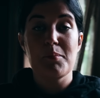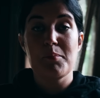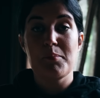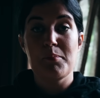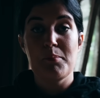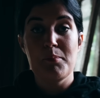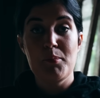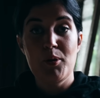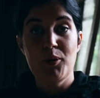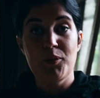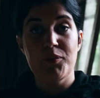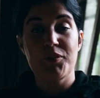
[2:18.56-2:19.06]

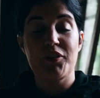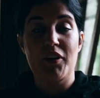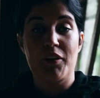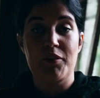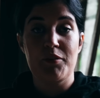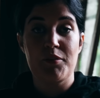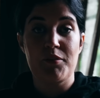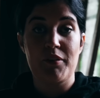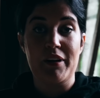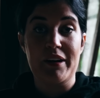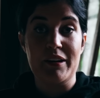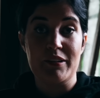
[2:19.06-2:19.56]
move stuff
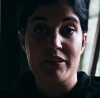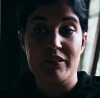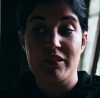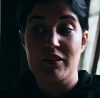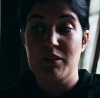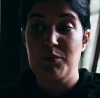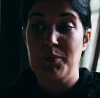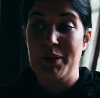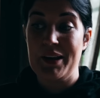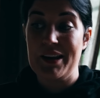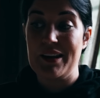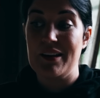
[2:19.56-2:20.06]
around so that
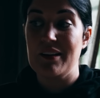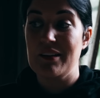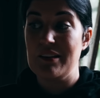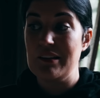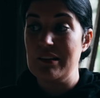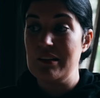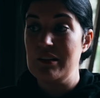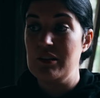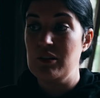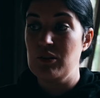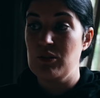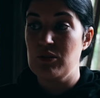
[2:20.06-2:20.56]
we can
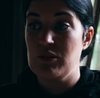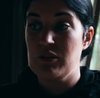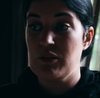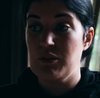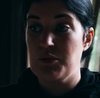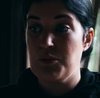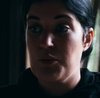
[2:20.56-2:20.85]
use the